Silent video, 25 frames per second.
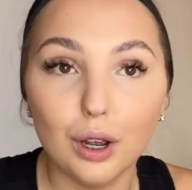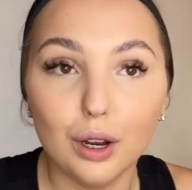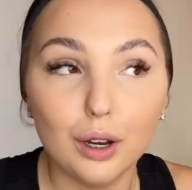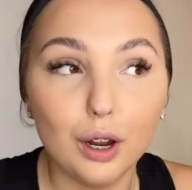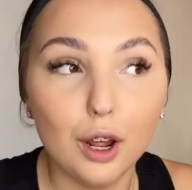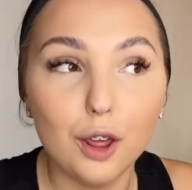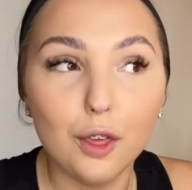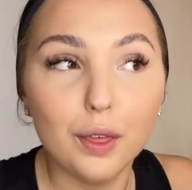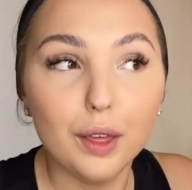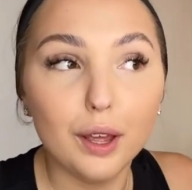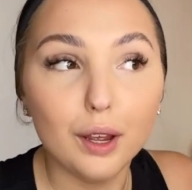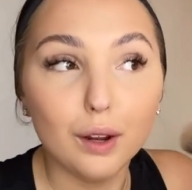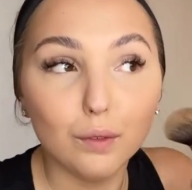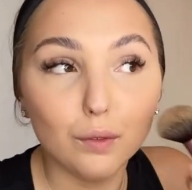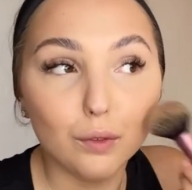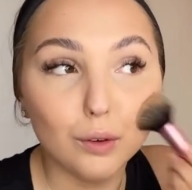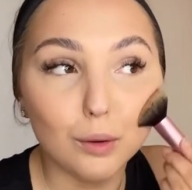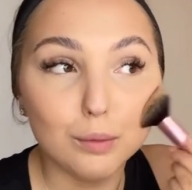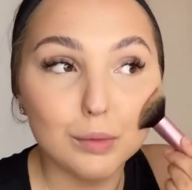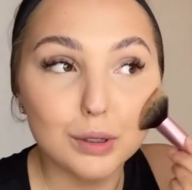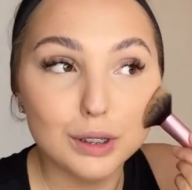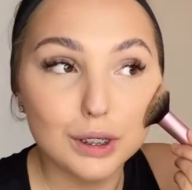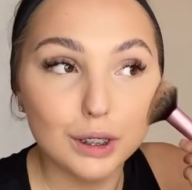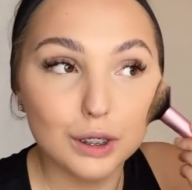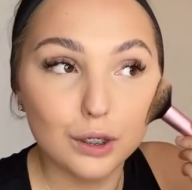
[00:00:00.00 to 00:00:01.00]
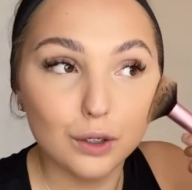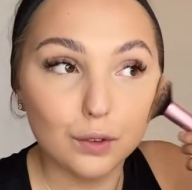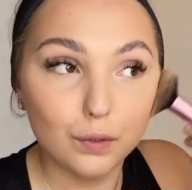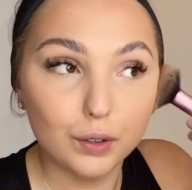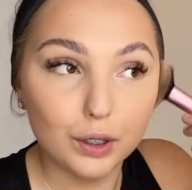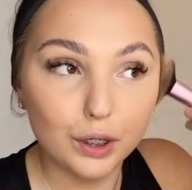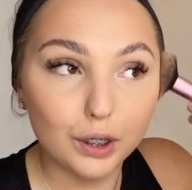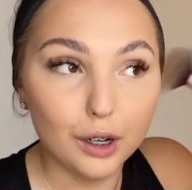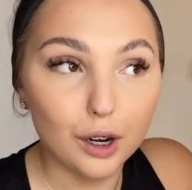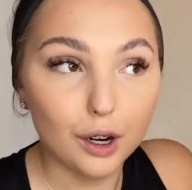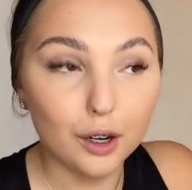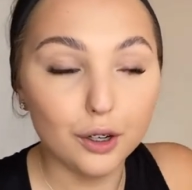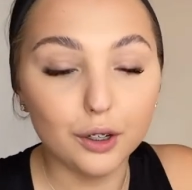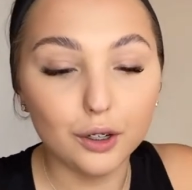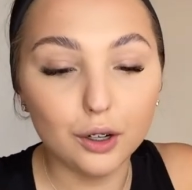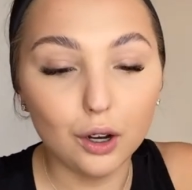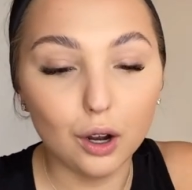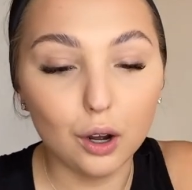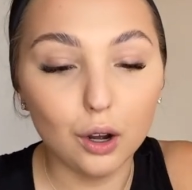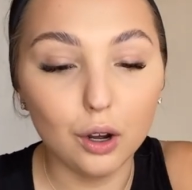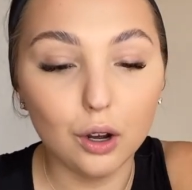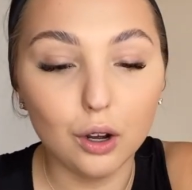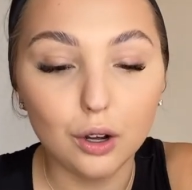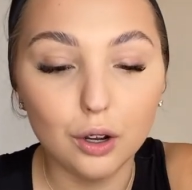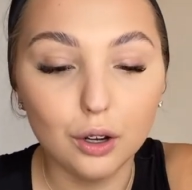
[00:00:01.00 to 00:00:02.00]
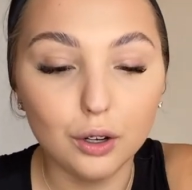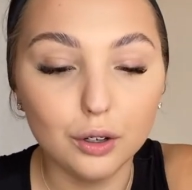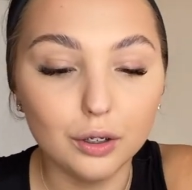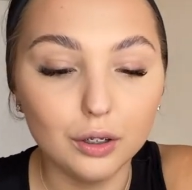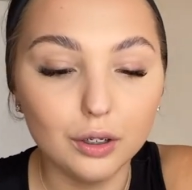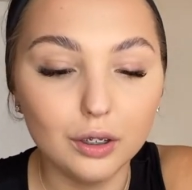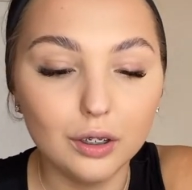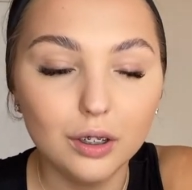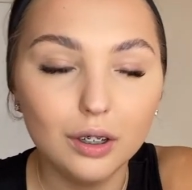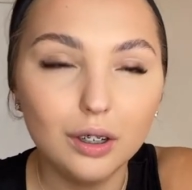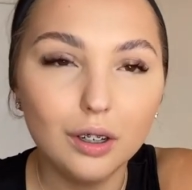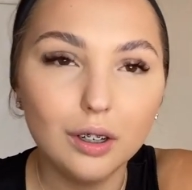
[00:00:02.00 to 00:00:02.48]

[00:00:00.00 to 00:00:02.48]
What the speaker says: And I think from Sid's video, you can't,